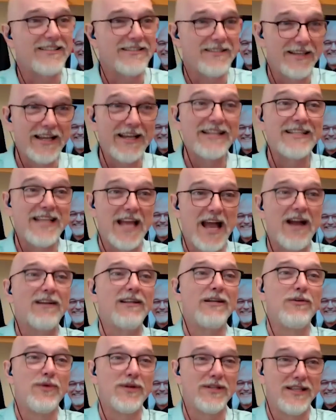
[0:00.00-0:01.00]
that's
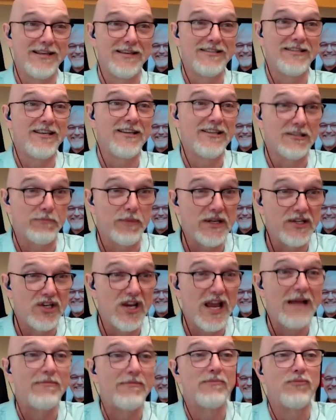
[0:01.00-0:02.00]
exactly what this is.
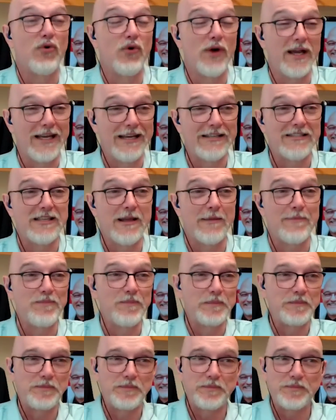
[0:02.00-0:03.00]
Pajama Boy,
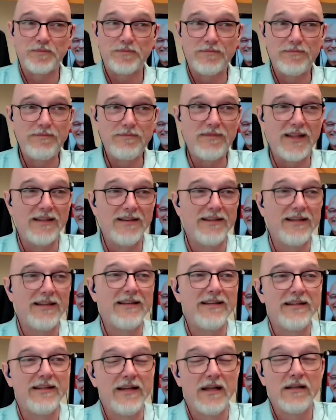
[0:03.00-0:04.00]
except
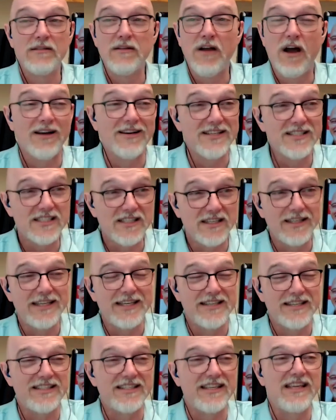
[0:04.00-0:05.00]

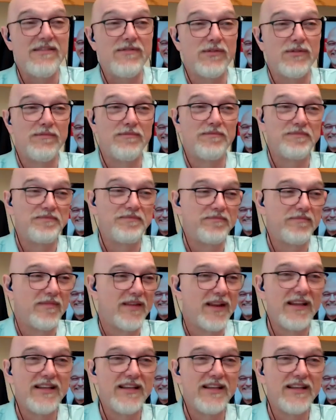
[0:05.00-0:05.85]
honestly, it's even